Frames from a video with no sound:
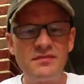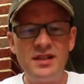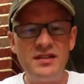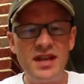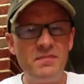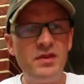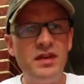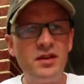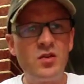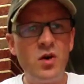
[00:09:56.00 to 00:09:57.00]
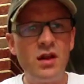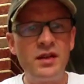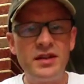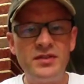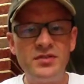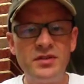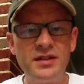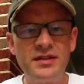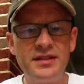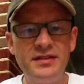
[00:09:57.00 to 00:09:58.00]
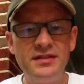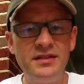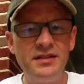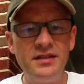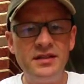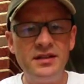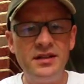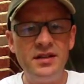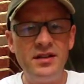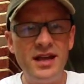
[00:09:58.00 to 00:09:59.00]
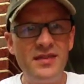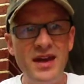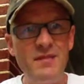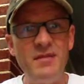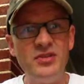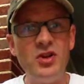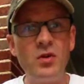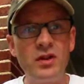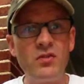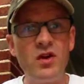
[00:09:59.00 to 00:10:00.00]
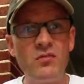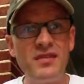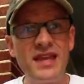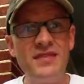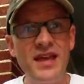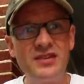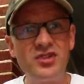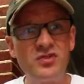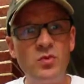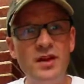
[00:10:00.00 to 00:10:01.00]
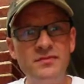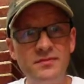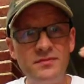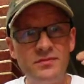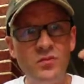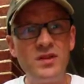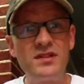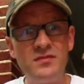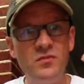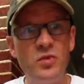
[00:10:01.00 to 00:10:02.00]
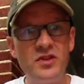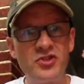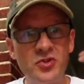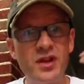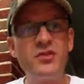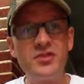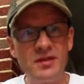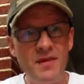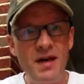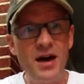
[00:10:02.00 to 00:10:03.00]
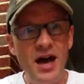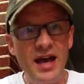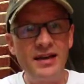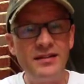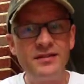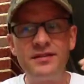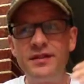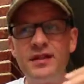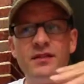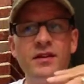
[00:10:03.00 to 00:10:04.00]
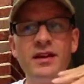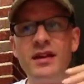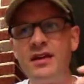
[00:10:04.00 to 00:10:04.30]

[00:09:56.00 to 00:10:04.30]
peated quality to it, and And that may be totally wrong, but that's just what triggers in my mind. And